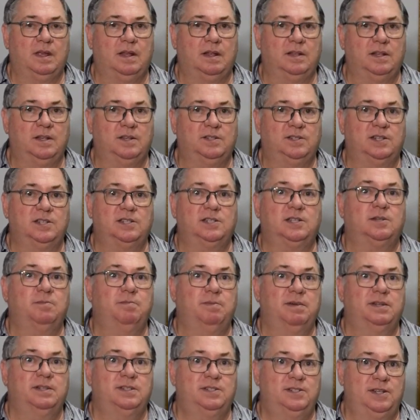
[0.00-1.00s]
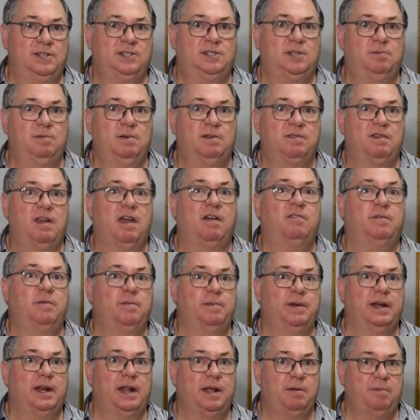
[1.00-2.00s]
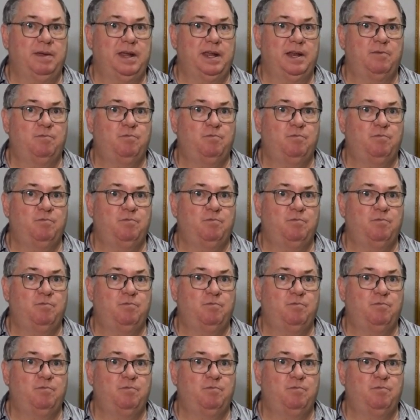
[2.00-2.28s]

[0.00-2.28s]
The system, system of government, I mean.